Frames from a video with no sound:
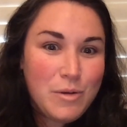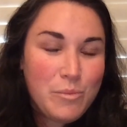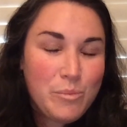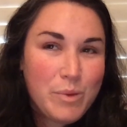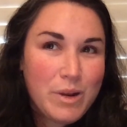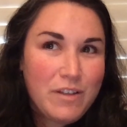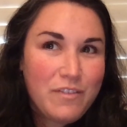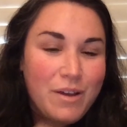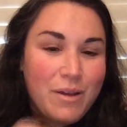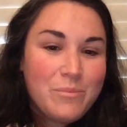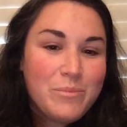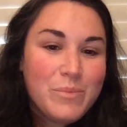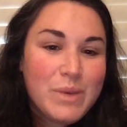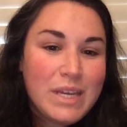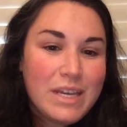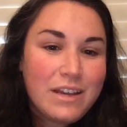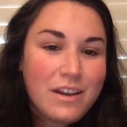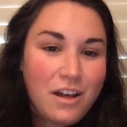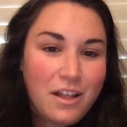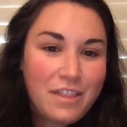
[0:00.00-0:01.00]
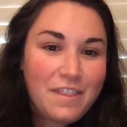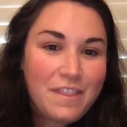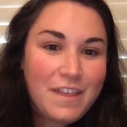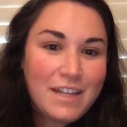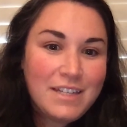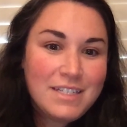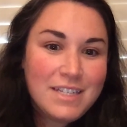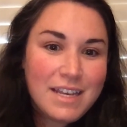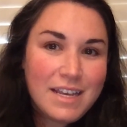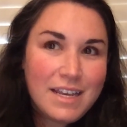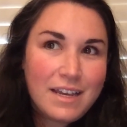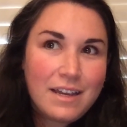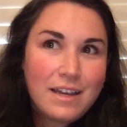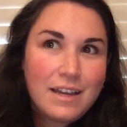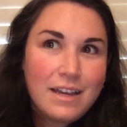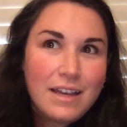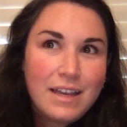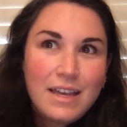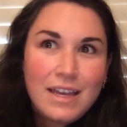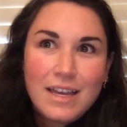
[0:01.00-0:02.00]
But if I'm being
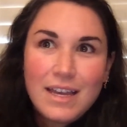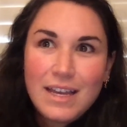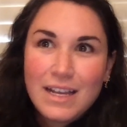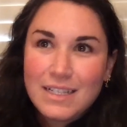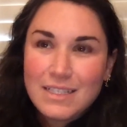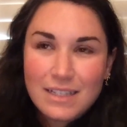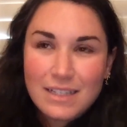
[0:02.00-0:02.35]
authentic, it's